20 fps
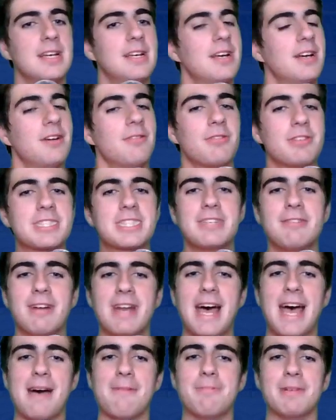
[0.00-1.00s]
We'll see what
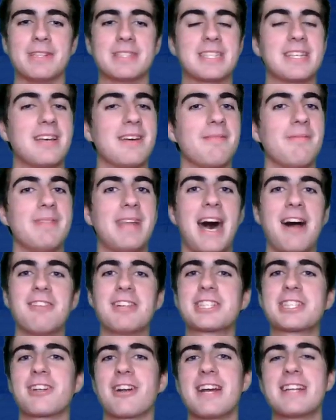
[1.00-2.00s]
happens. Now
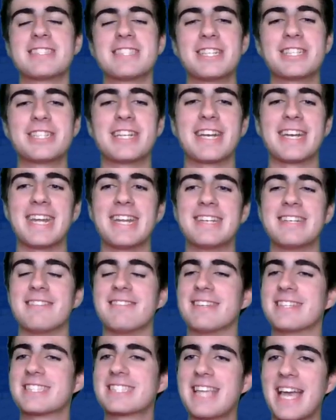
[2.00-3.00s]
let's transition into
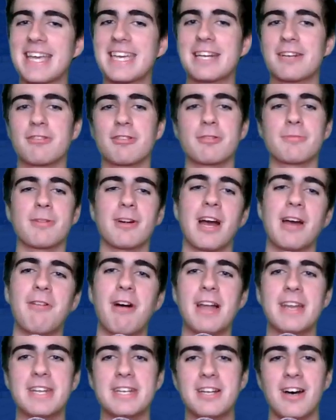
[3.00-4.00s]
the second rumor I
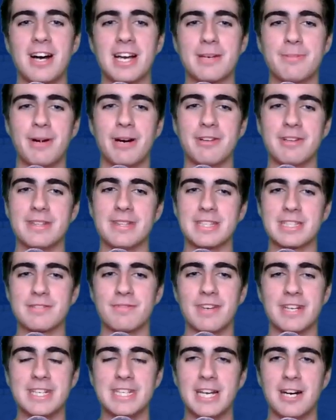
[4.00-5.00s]
wanted to talk about in this
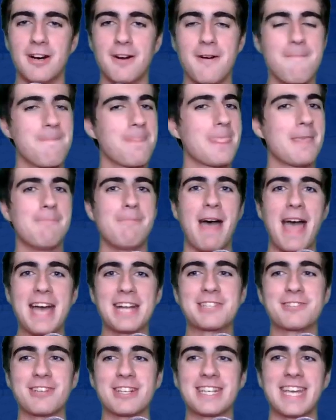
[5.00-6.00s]
video,
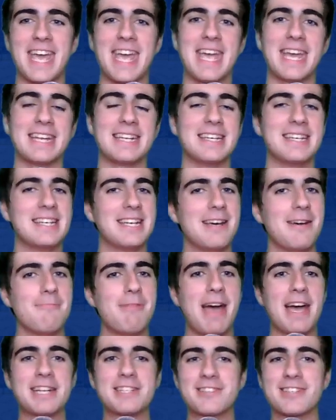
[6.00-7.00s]
Patrick Kane.
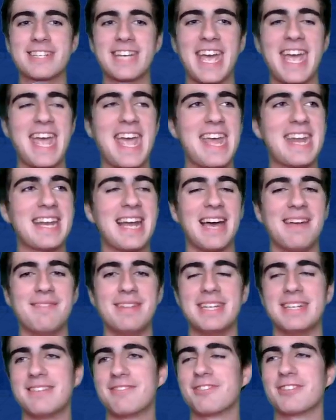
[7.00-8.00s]
Patrick Kane, I
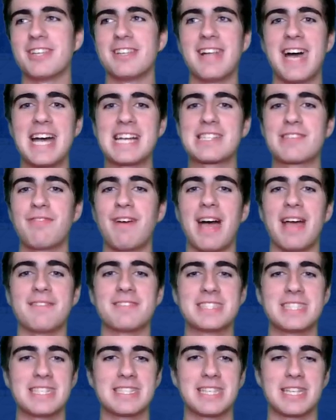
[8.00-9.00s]
mean, for the last 5
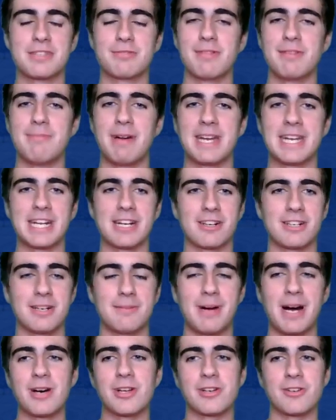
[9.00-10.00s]
seasons, we've been hearing
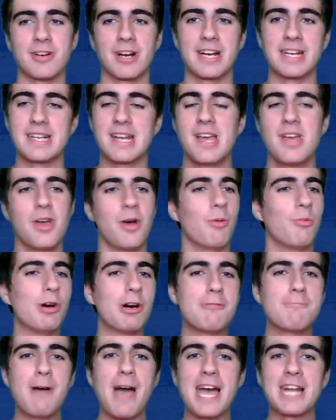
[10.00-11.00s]
about it, right?
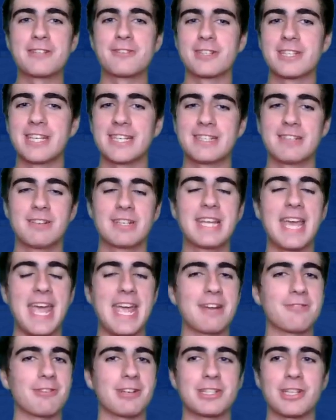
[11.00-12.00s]
Will Patrick
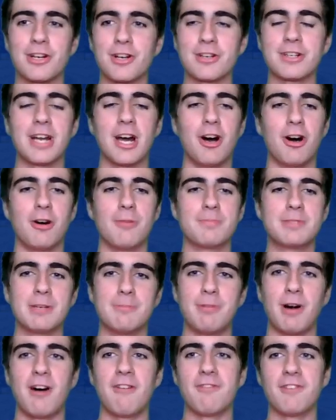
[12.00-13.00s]
Kane return home to
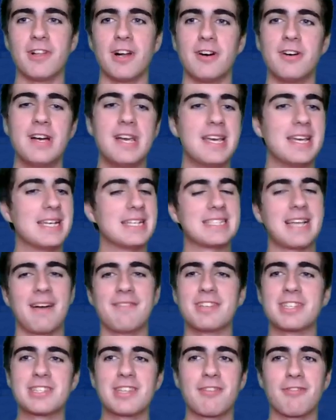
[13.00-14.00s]
Buffalo? He's
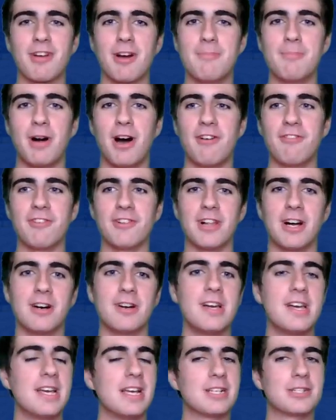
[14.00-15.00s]
obviously from
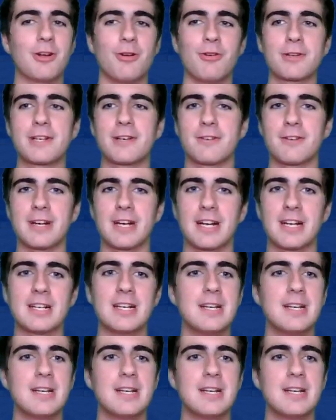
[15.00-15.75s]
Buffalo. His whole career,